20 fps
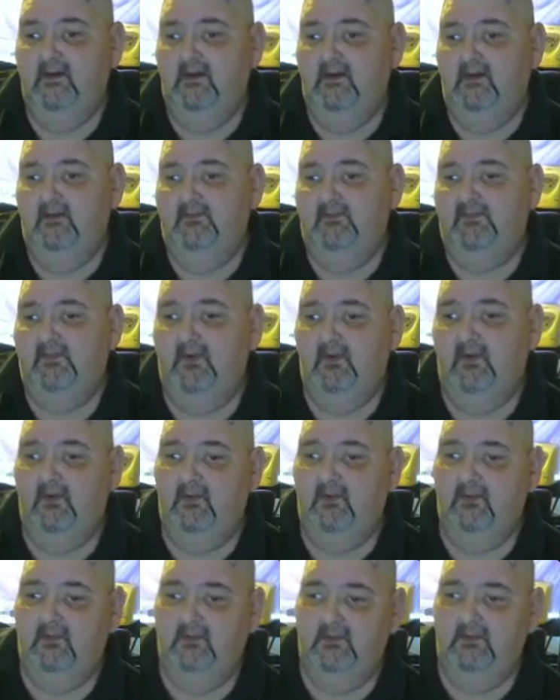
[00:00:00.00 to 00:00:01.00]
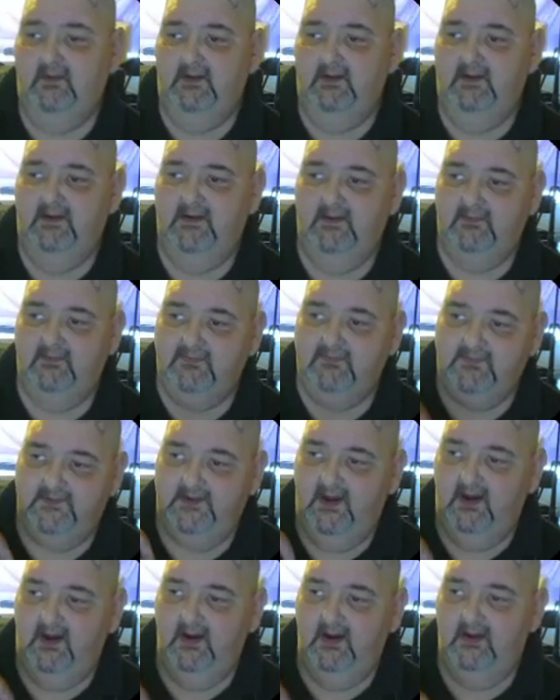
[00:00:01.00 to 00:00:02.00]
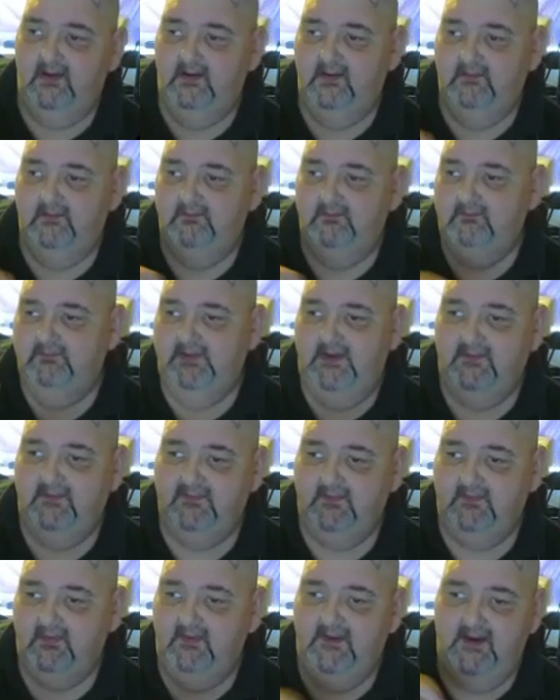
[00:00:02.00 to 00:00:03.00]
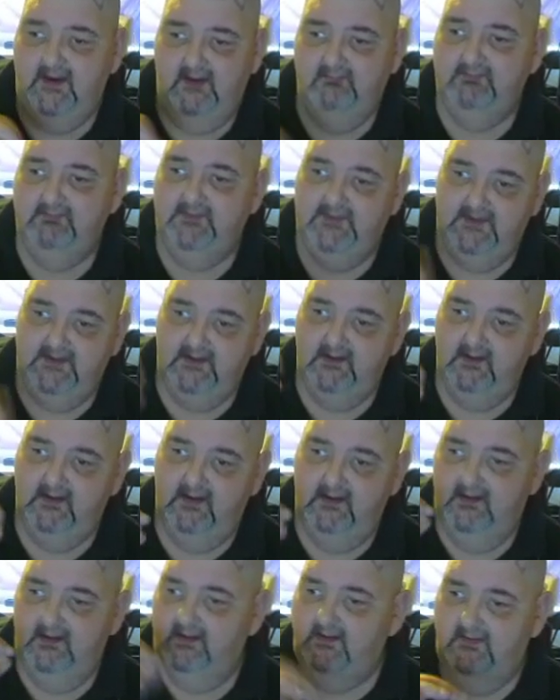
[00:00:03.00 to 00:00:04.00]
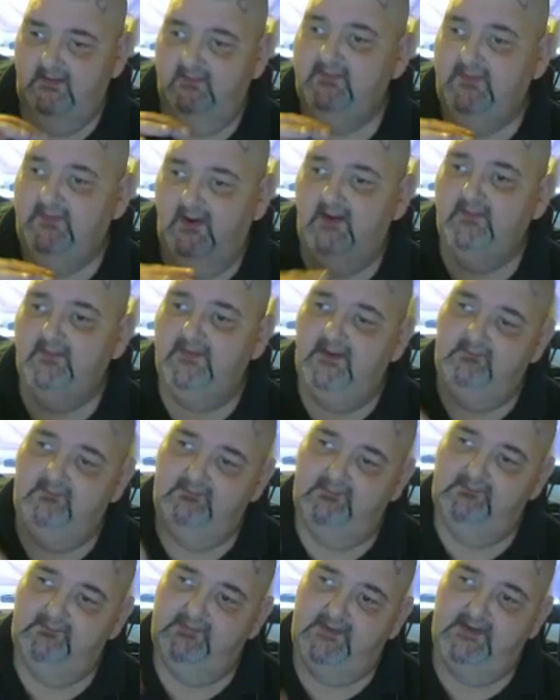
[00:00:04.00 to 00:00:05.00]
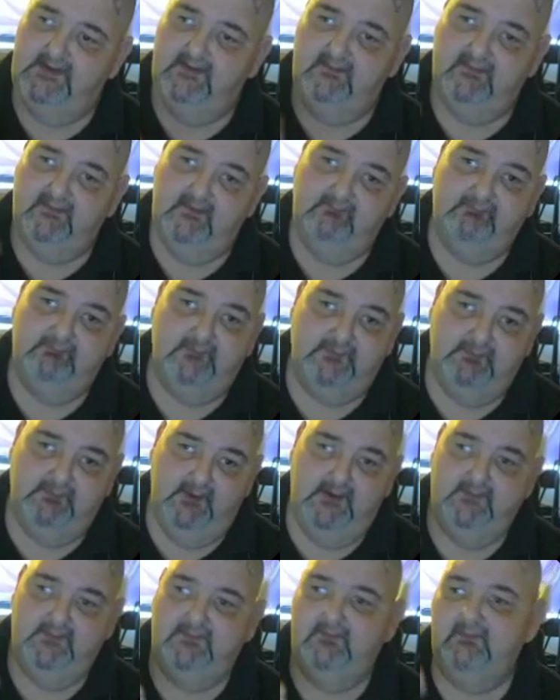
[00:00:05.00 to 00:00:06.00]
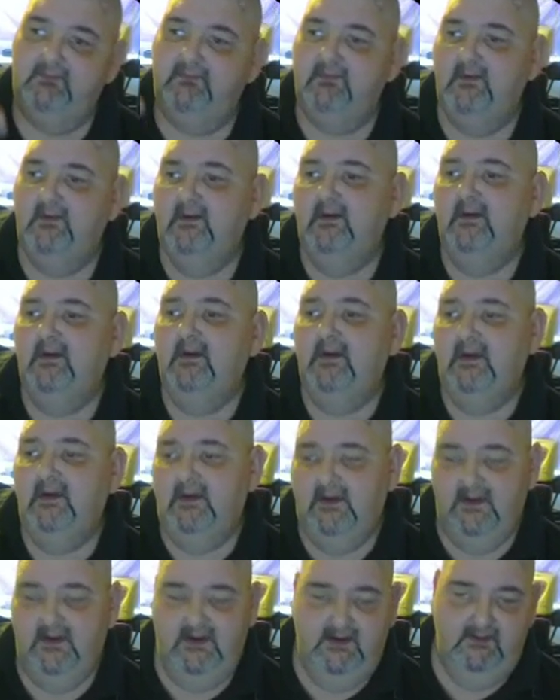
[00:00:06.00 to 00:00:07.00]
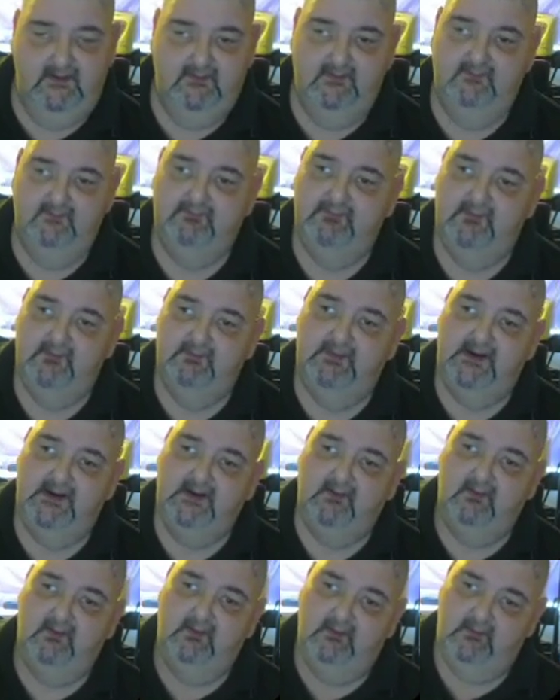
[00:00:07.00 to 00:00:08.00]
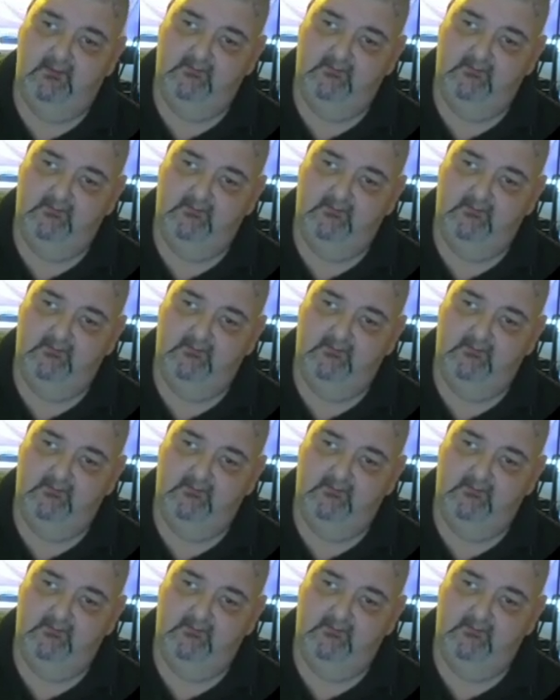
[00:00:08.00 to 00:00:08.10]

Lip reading: So it's got basically everything. It does have everything except for spices in the food bank order.